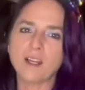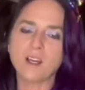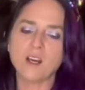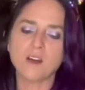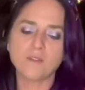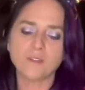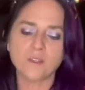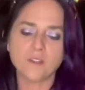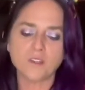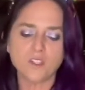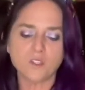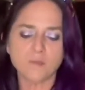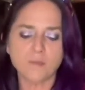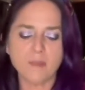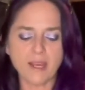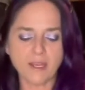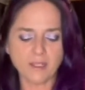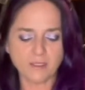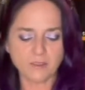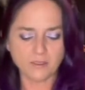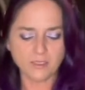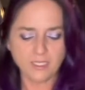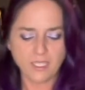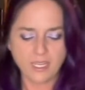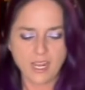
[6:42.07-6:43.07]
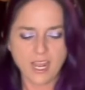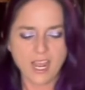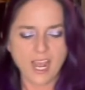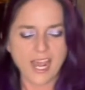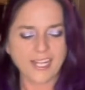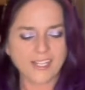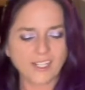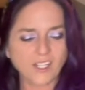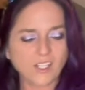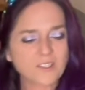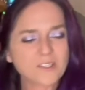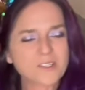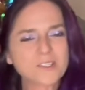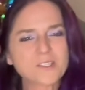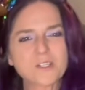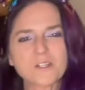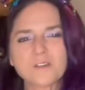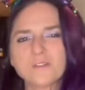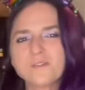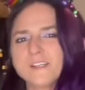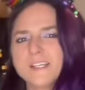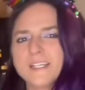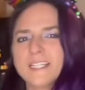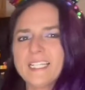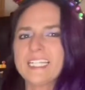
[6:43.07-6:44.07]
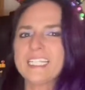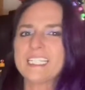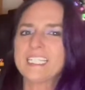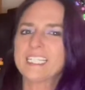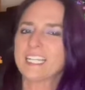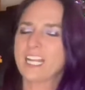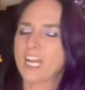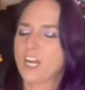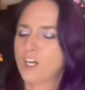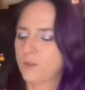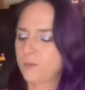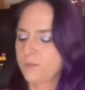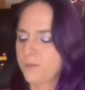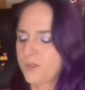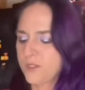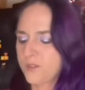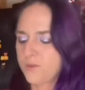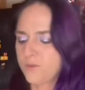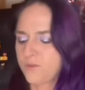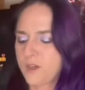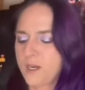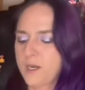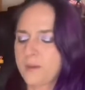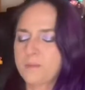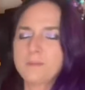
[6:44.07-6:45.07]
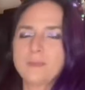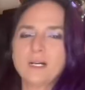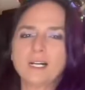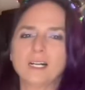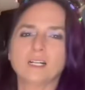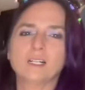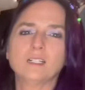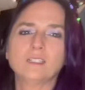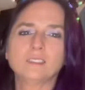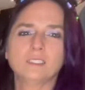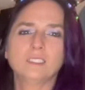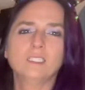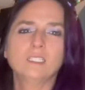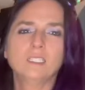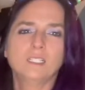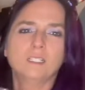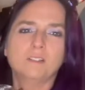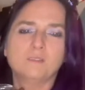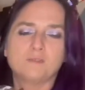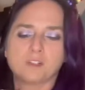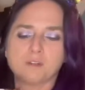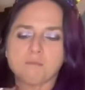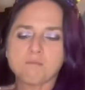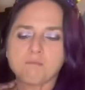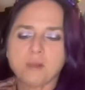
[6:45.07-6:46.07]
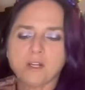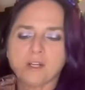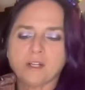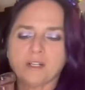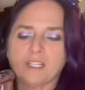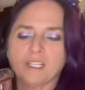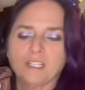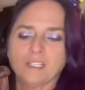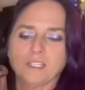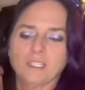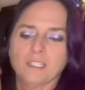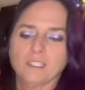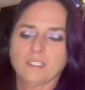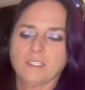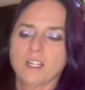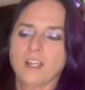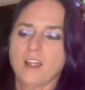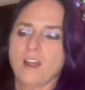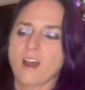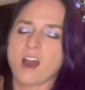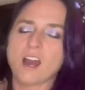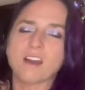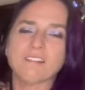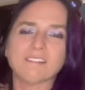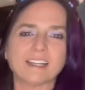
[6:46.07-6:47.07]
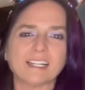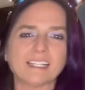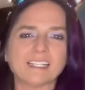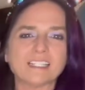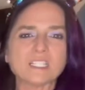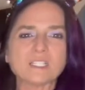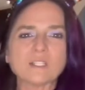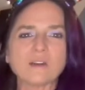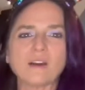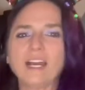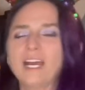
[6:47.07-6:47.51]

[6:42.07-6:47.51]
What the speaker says: on the smell, and I also feel like it helps from burning it. All right, so I